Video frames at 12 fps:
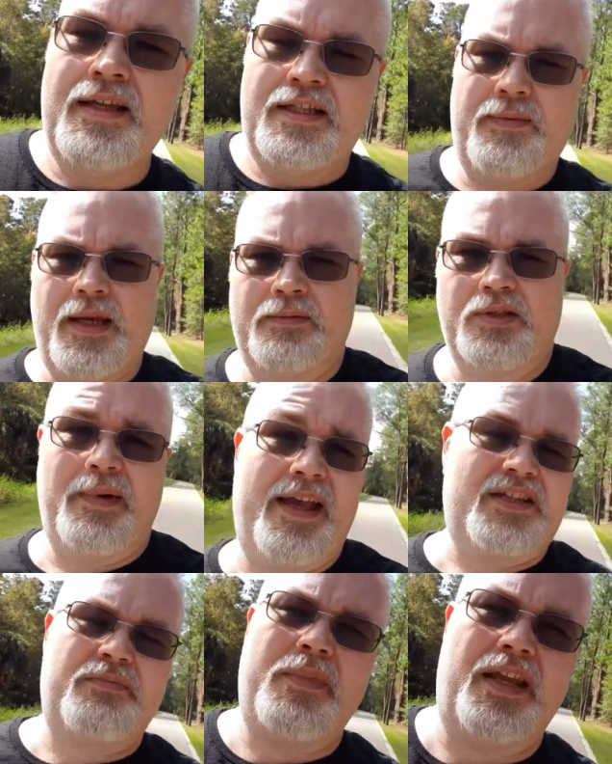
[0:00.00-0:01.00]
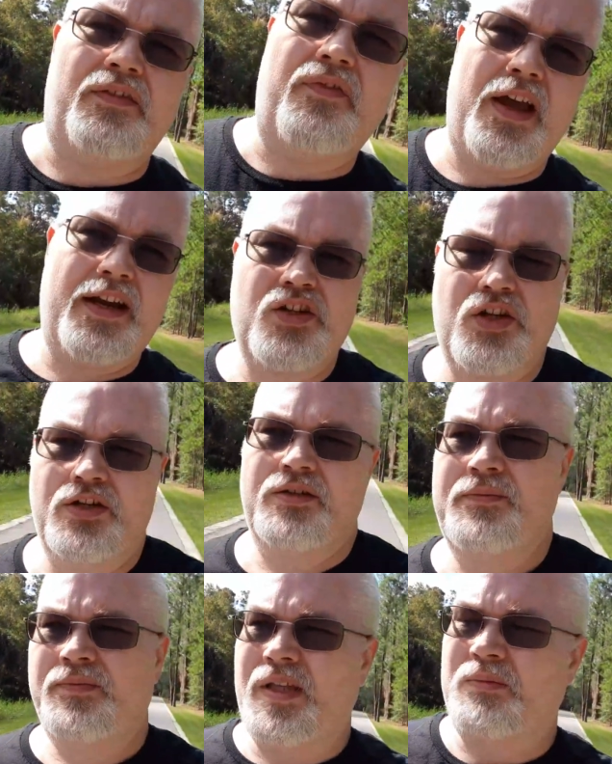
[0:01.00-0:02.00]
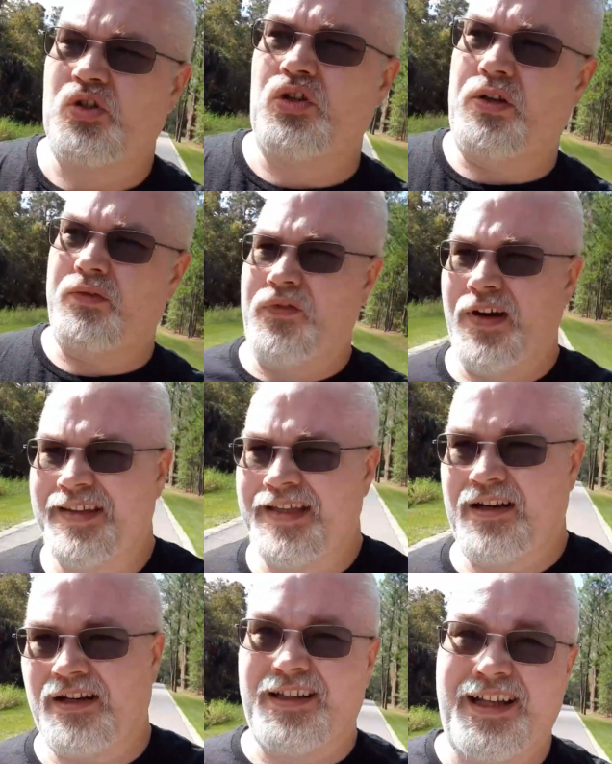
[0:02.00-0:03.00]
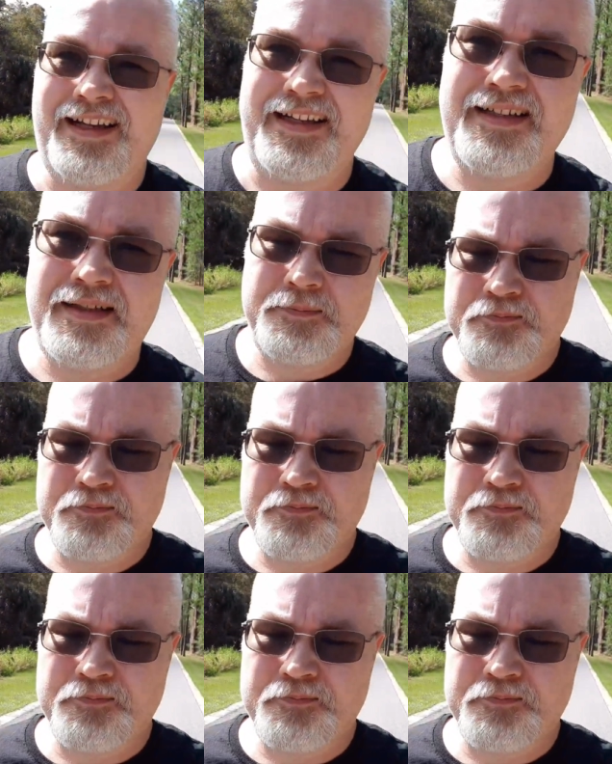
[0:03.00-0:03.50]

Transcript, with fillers: to be able to mass manufacture. I'm sure you can find that online.